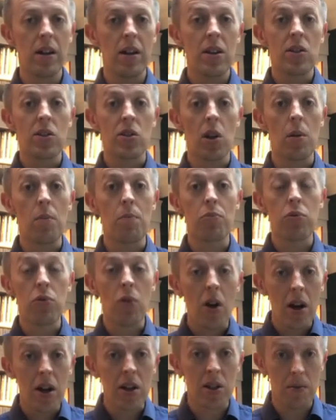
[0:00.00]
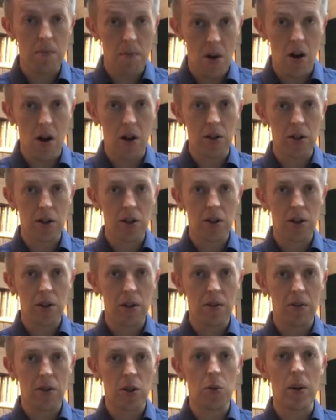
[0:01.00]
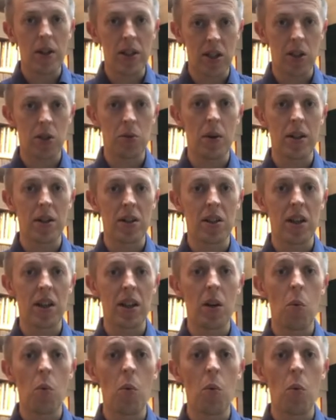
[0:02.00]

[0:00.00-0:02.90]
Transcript: So prior to March 2020,